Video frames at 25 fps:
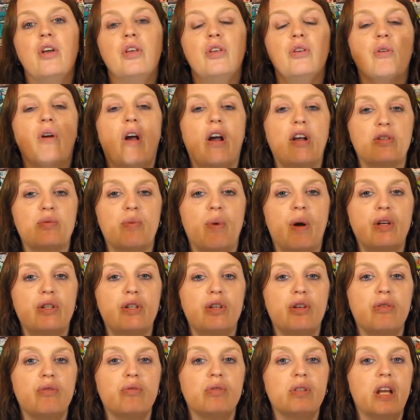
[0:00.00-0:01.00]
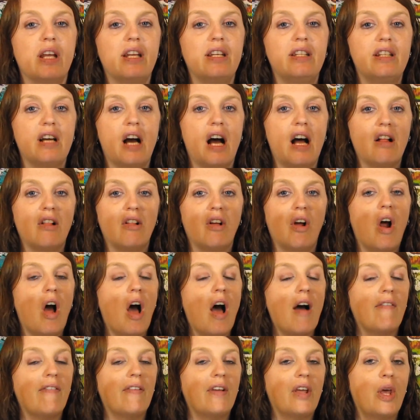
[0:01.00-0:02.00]
You guys want to use a dollar
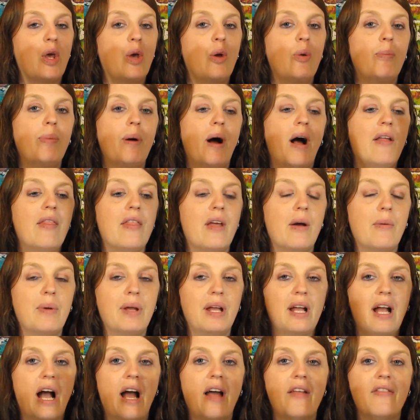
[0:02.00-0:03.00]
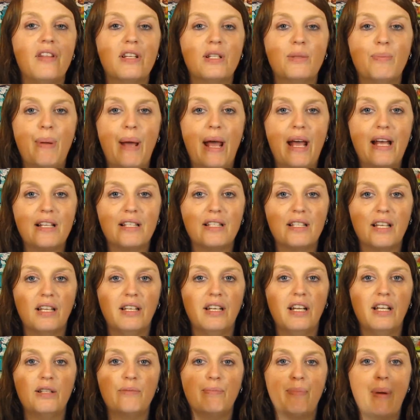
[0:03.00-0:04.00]
off coupon that we got in this past
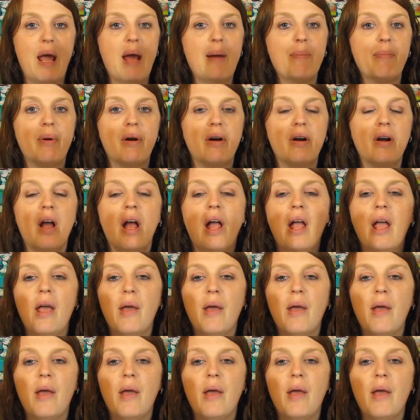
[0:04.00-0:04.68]
Sunday's paper,